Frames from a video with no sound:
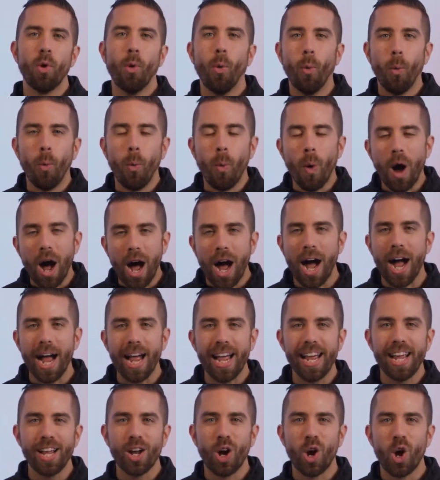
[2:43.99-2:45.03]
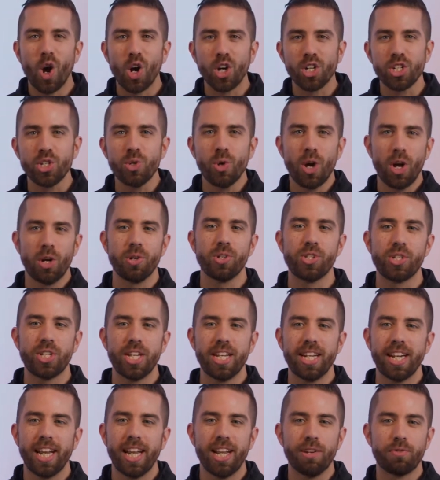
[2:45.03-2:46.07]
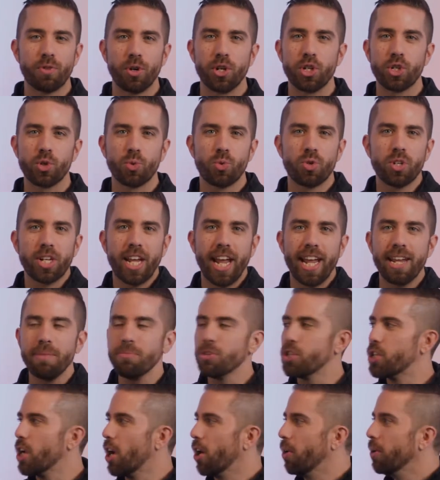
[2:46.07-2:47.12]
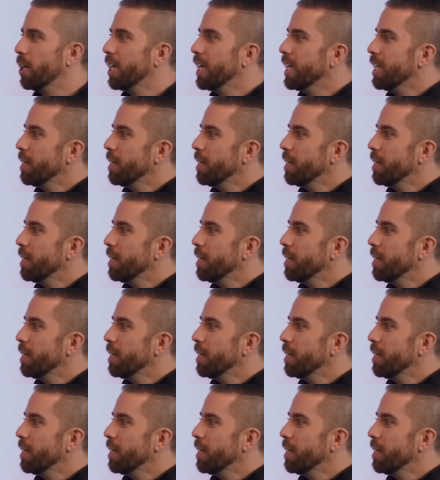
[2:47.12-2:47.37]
Why are you hosting a virtual game show?